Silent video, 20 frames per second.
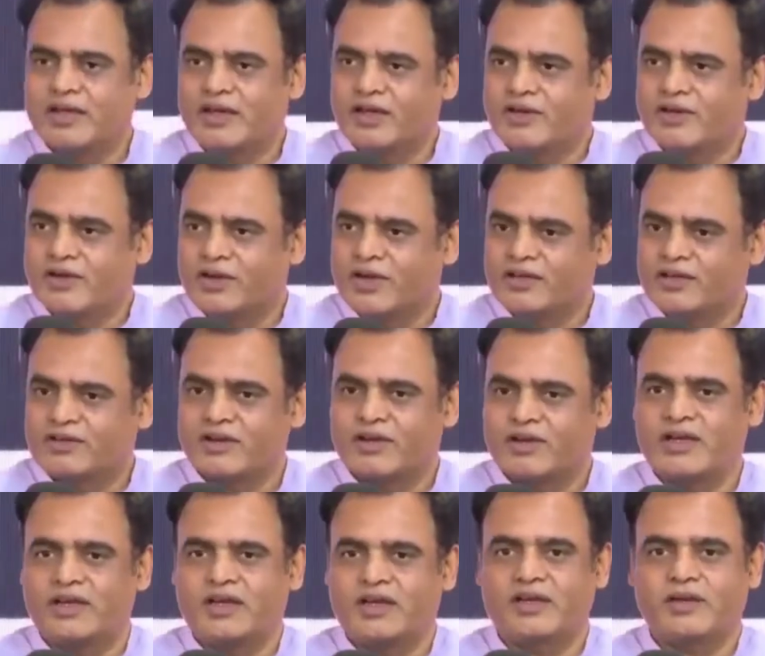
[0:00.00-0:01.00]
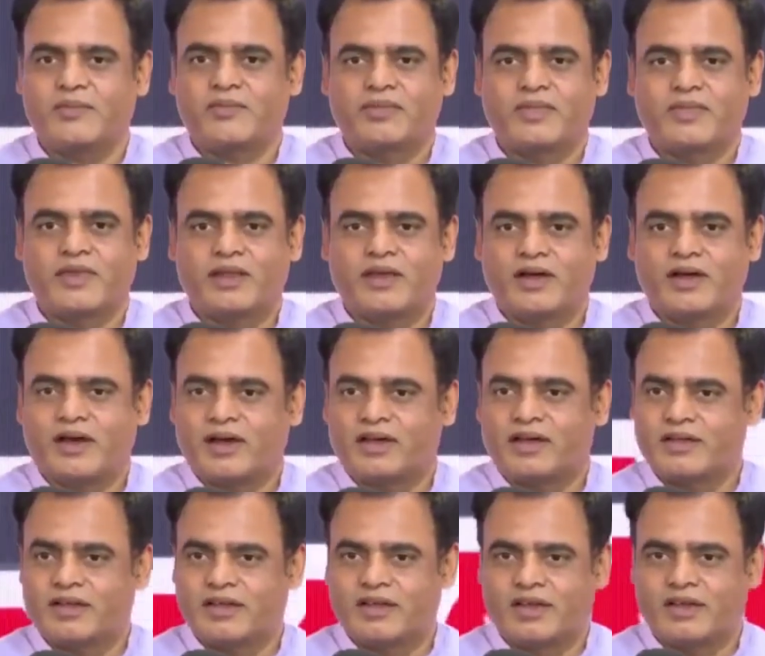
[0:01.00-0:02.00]
intellectually,
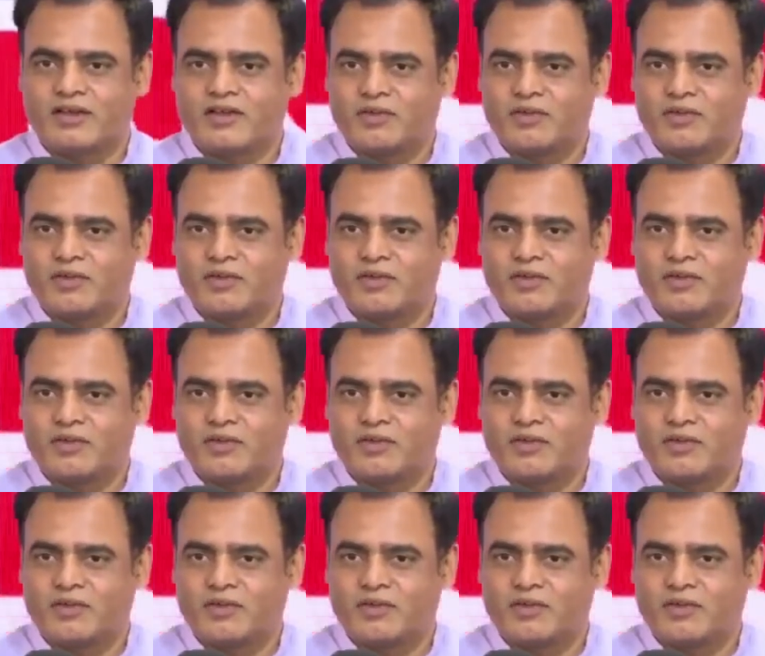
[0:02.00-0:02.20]
and they need